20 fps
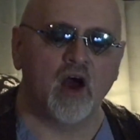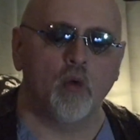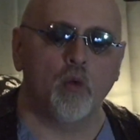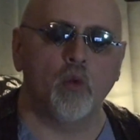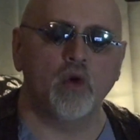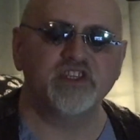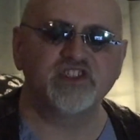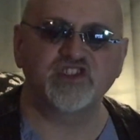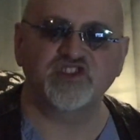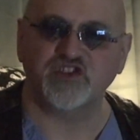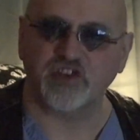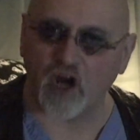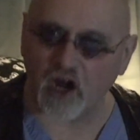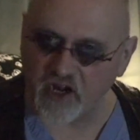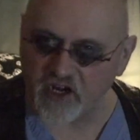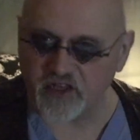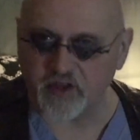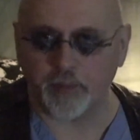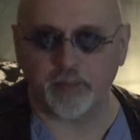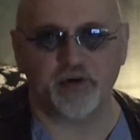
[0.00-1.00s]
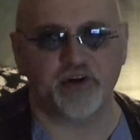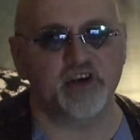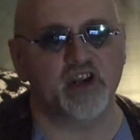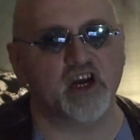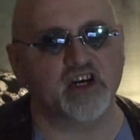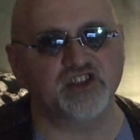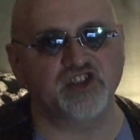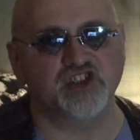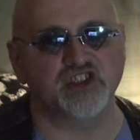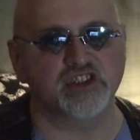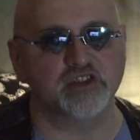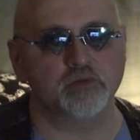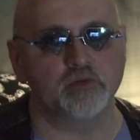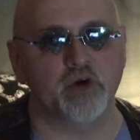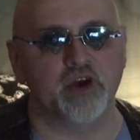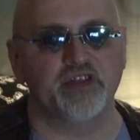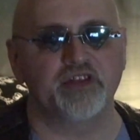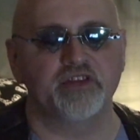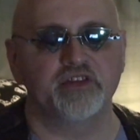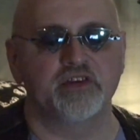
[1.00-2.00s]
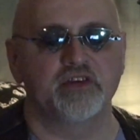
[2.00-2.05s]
we started the production with